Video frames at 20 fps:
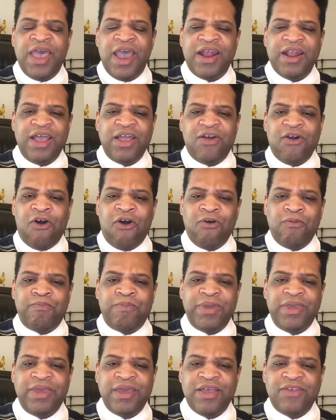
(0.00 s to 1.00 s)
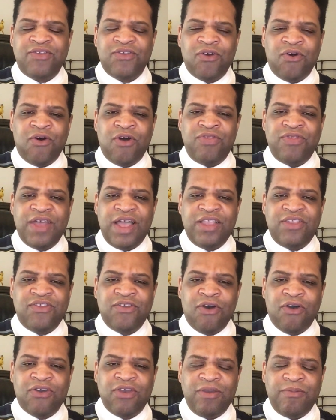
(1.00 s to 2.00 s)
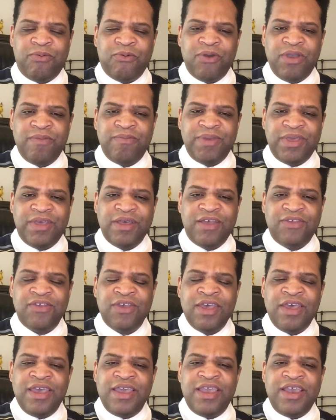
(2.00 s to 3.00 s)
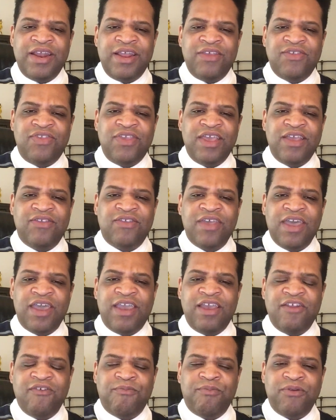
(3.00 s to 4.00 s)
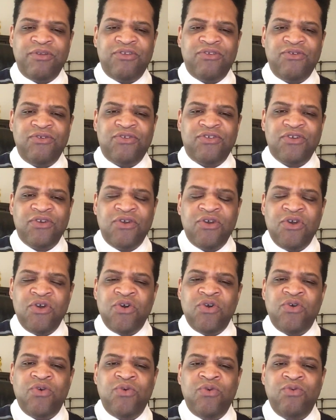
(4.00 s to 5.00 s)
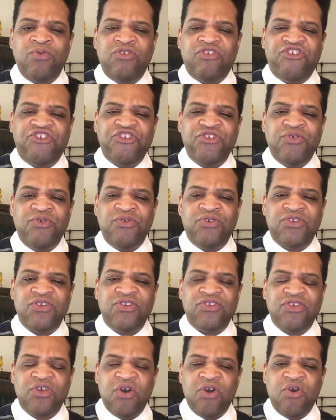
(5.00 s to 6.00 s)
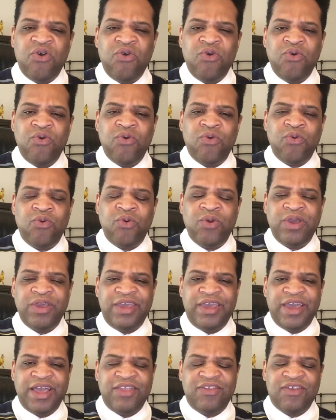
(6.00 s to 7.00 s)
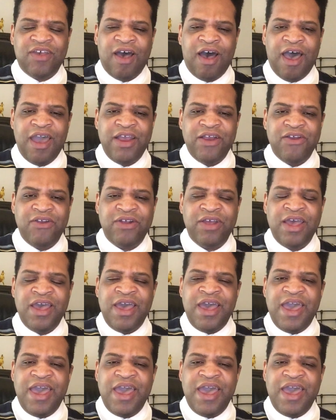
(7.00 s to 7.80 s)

And I call BS on that talking point because it is the executive producer who chooses who gets hired